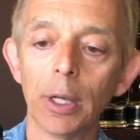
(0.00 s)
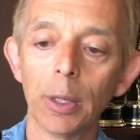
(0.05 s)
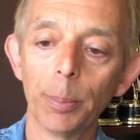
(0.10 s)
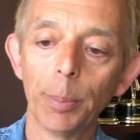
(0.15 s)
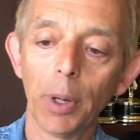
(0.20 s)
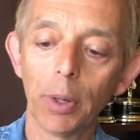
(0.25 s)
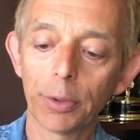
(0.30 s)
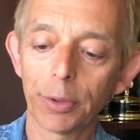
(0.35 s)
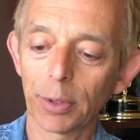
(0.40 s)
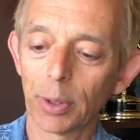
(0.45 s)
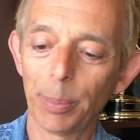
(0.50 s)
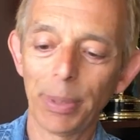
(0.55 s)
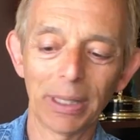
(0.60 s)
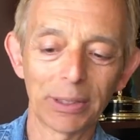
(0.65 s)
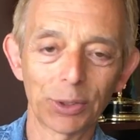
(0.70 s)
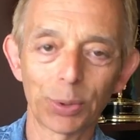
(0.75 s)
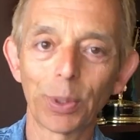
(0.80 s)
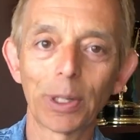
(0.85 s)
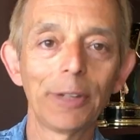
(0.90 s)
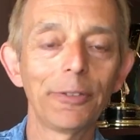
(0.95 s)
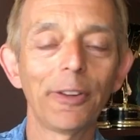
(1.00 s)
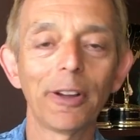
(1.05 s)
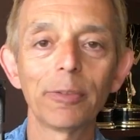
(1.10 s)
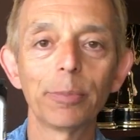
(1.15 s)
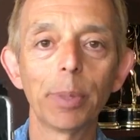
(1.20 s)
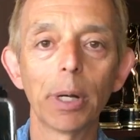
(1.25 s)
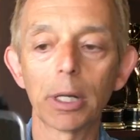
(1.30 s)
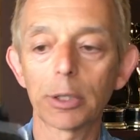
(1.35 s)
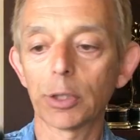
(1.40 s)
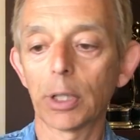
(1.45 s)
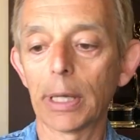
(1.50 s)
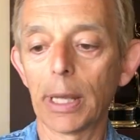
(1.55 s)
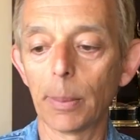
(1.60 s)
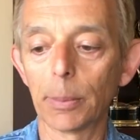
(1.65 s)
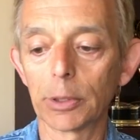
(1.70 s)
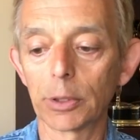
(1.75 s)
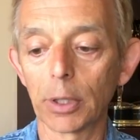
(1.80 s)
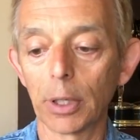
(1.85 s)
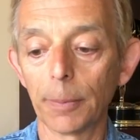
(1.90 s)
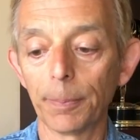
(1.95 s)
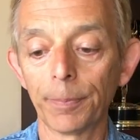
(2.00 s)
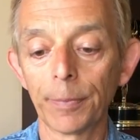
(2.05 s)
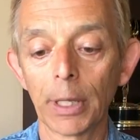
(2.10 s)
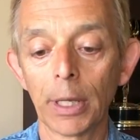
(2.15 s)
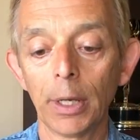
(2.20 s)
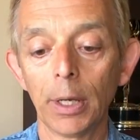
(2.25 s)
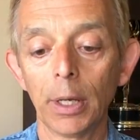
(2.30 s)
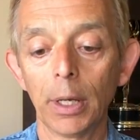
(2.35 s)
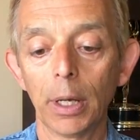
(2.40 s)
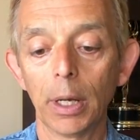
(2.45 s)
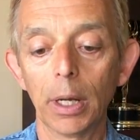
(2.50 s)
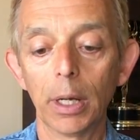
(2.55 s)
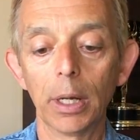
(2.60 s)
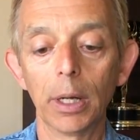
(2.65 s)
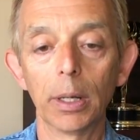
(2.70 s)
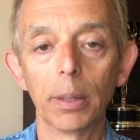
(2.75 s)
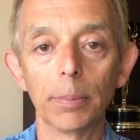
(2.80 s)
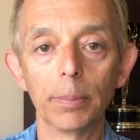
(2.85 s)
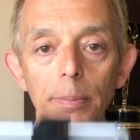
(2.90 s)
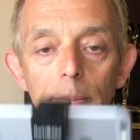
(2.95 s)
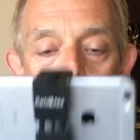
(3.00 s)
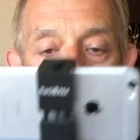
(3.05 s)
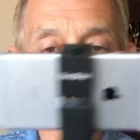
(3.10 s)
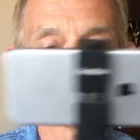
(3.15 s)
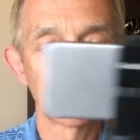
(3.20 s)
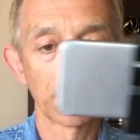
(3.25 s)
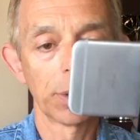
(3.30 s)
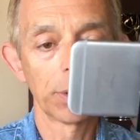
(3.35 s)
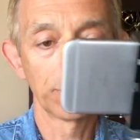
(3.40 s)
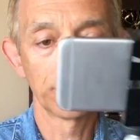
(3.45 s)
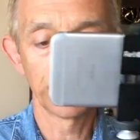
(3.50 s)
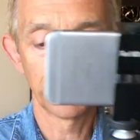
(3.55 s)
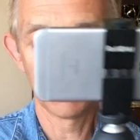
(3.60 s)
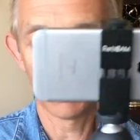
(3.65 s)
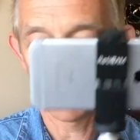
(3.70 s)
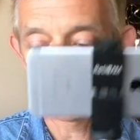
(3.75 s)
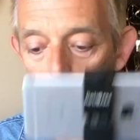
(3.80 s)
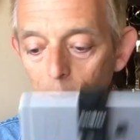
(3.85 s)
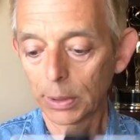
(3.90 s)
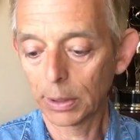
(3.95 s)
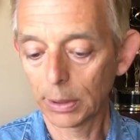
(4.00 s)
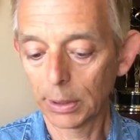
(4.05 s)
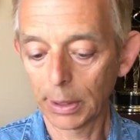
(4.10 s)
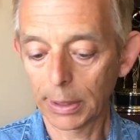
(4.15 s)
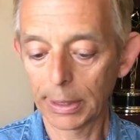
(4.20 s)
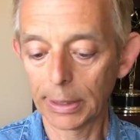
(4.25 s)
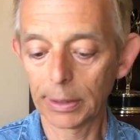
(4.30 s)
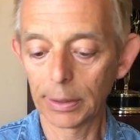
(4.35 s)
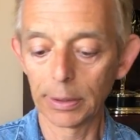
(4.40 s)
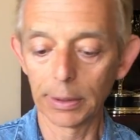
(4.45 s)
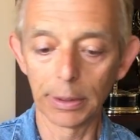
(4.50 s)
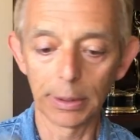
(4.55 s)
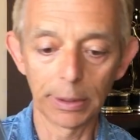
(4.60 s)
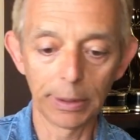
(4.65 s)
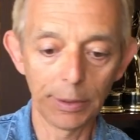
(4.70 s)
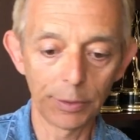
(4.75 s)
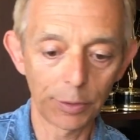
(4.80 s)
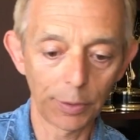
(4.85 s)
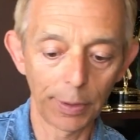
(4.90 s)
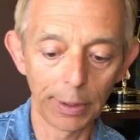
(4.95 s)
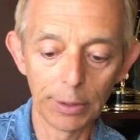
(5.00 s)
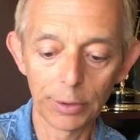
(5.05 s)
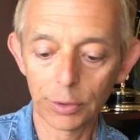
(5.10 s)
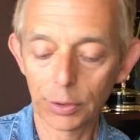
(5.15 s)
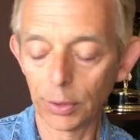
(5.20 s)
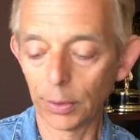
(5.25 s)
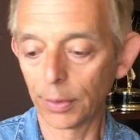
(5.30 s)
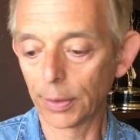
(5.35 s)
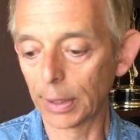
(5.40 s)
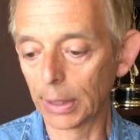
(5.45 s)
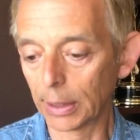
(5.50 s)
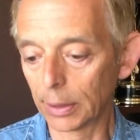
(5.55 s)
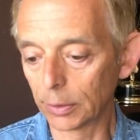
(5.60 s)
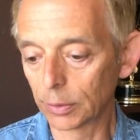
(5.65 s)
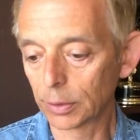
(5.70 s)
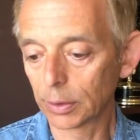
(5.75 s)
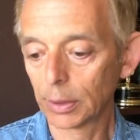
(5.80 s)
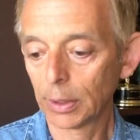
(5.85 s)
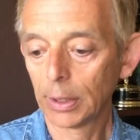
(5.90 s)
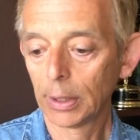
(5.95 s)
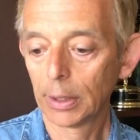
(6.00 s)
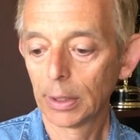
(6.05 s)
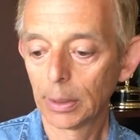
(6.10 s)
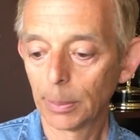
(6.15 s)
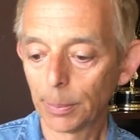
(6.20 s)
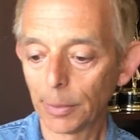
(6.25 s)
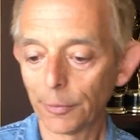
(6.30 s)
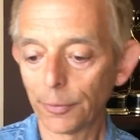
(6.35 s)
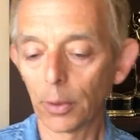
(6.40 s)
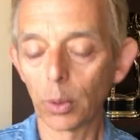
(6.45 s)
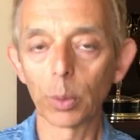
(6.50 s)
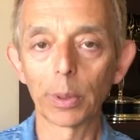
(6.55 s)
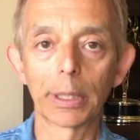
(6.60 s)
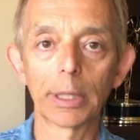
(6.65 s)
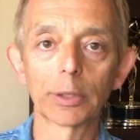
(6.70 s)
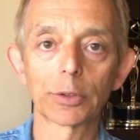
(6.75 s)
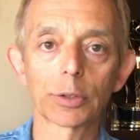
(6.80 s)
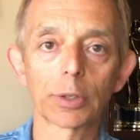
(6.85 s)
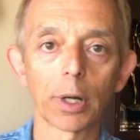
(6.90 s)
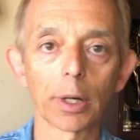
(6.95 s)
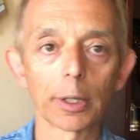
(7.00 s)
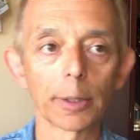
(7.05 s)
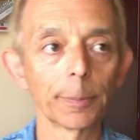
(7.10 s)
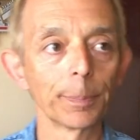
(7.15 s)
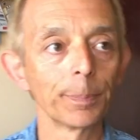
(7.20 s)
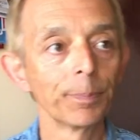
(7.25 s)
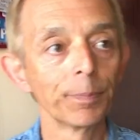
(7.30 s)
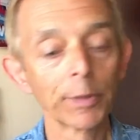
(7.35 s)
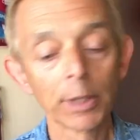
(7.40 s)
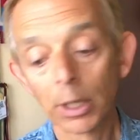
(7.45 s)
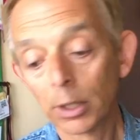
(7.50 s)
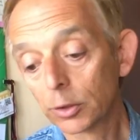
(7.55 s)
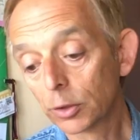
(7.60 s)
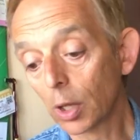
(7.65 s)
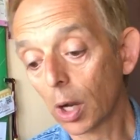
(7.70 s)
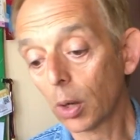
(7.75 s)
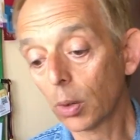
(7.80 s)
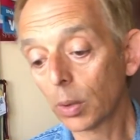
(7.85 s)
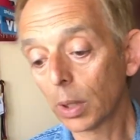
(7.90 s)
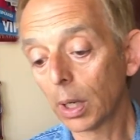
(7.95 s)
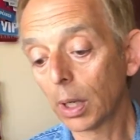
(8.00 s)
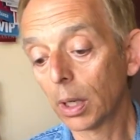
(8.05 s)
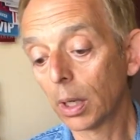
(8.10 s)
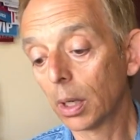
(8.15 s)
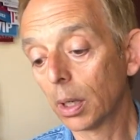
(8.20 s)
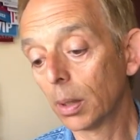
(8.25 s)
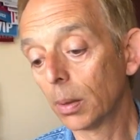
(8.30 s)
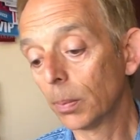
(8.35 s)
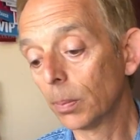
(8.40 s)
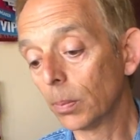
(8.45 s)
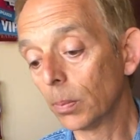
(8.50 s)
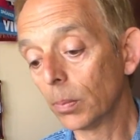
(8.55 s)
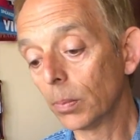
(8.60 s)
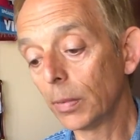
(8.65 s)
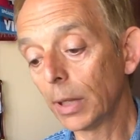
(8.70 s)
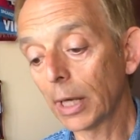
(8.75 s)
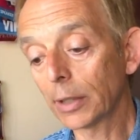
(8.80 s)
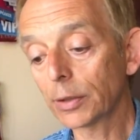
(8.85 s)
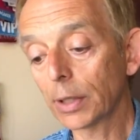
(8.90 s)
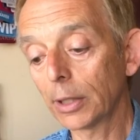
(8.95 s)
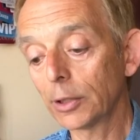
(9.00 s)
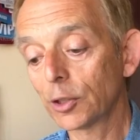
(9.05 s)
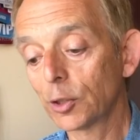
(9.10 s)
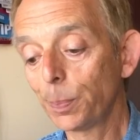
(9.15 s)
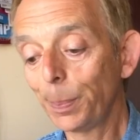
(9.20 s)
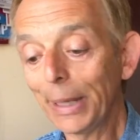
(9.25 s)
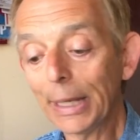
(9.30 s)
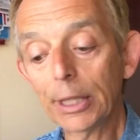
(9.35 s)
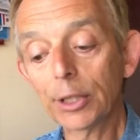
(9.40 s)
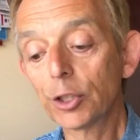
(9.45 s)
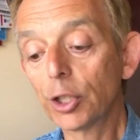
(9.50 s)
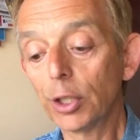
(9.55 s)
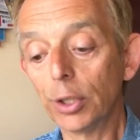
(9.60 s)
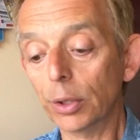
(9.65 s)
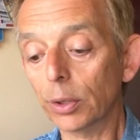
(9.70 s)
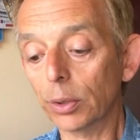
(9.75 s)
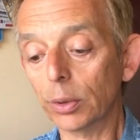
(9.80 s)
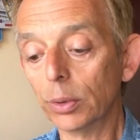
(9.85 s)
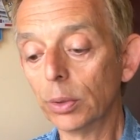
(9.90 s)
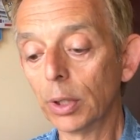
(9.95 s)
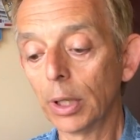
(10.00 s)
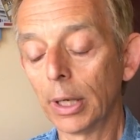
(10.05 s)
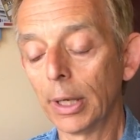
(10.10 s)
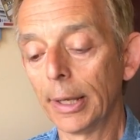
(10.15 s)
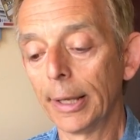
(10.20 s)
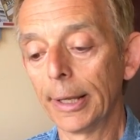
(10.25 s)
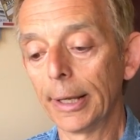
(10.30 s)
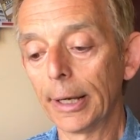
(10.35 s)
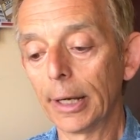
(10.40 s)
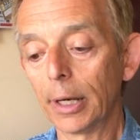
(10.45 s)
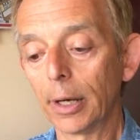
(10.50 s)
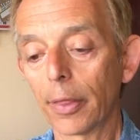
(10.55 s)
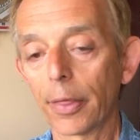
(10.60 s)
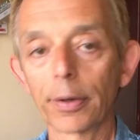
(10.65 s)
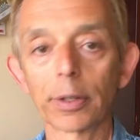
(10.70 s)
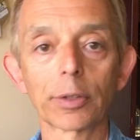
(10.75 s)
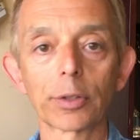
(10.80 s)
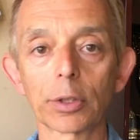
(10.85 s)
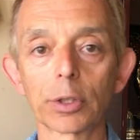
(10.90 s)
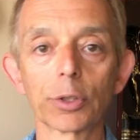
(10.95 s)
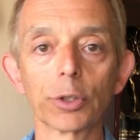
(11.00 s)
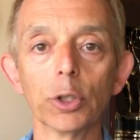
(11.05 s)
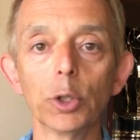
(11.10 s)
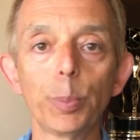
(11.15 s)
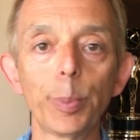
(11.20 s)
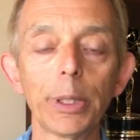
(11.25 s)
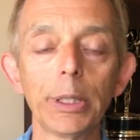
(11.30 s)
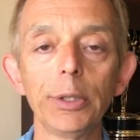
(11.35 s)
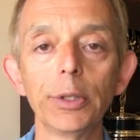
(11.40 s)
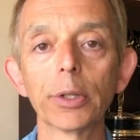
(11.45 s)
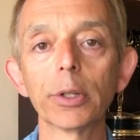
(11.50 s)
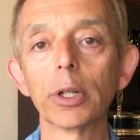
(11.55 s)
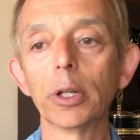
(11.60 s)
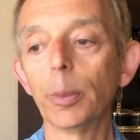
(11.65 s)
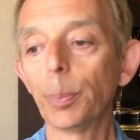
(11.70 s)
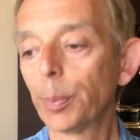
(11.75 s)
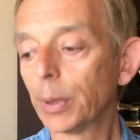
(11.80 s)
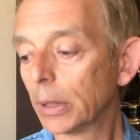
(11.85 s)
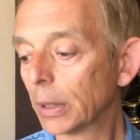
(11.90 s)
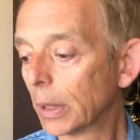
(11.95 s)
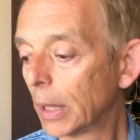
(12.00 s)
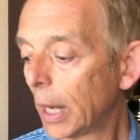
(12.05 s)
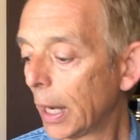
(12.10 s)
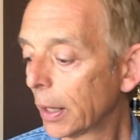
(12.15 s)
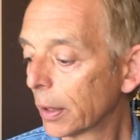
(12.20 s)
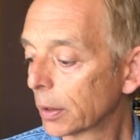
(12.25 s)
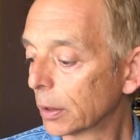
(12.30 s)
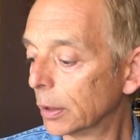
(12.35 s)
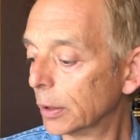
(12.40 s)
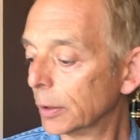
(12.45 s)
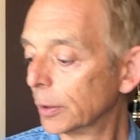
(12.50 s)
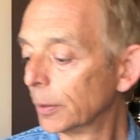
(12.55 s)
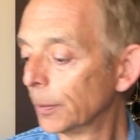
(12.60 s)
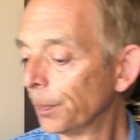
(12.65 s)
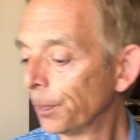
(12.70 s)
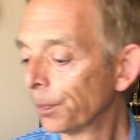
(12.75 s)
Both are about 25 bucks on Amazon. So you might want to look into at least these two things before we get started. So as I speak to you, there is a group in Europe, in Ireland,